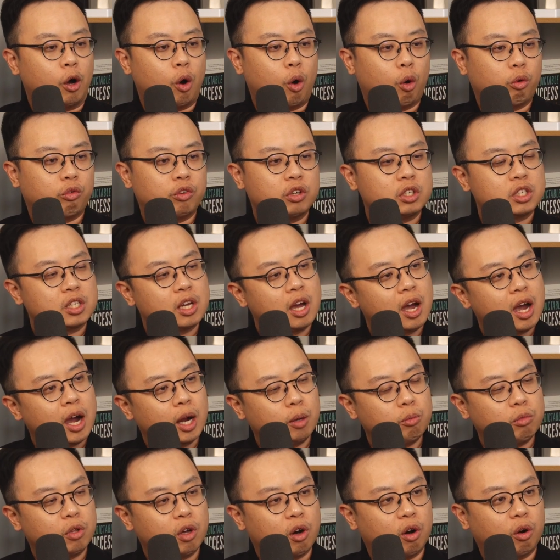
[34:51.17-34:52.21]
Over
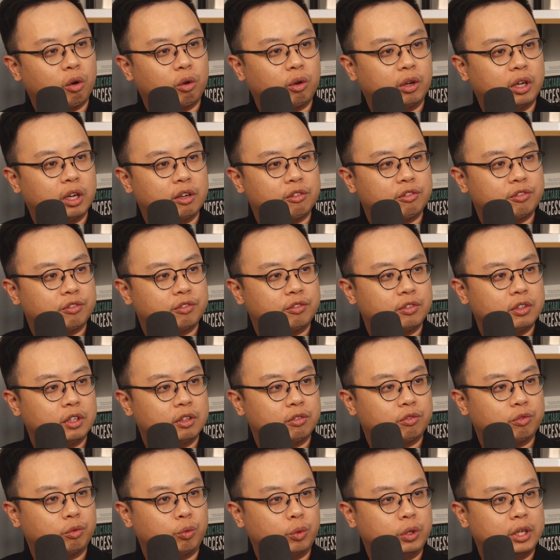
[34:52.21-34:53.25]
time, though,
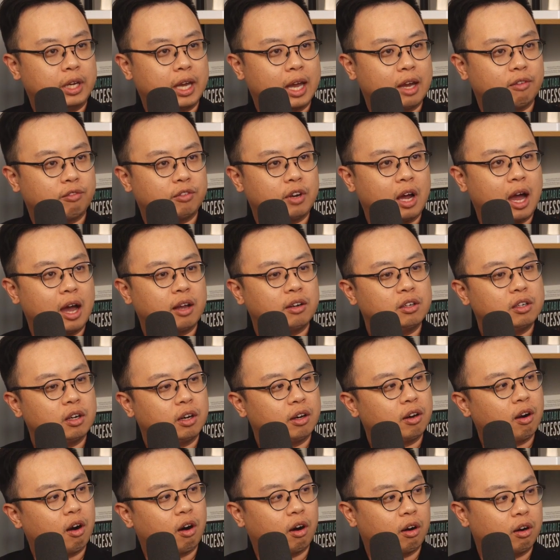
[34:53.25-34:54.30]
if we have not
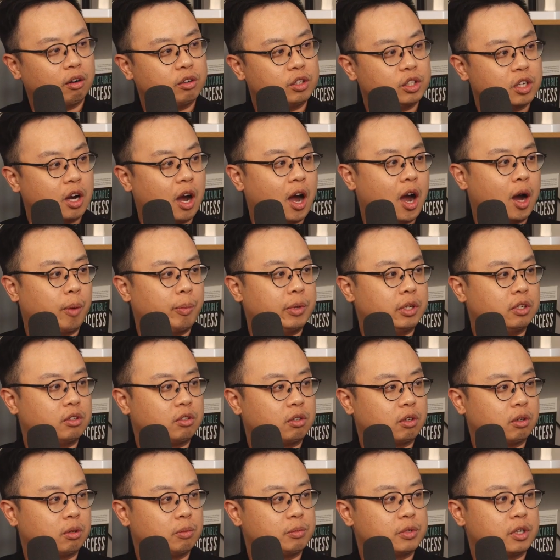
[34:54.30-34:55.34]
done our job in
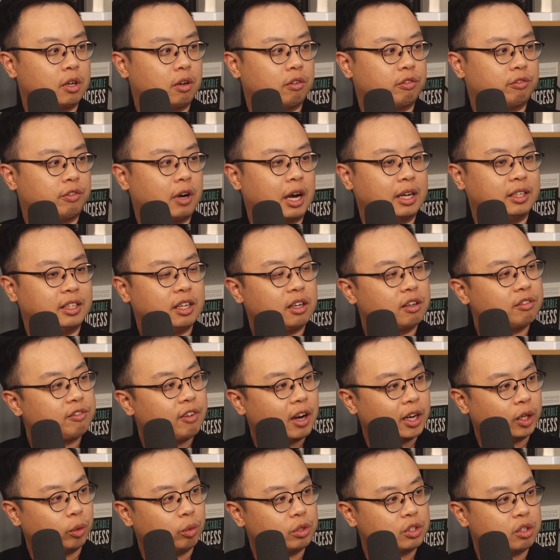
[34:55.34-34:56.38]
terms of
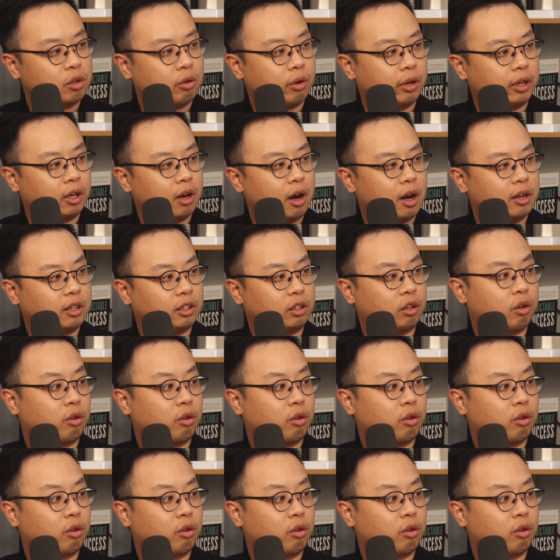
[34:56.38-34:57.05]
identifying what's going on,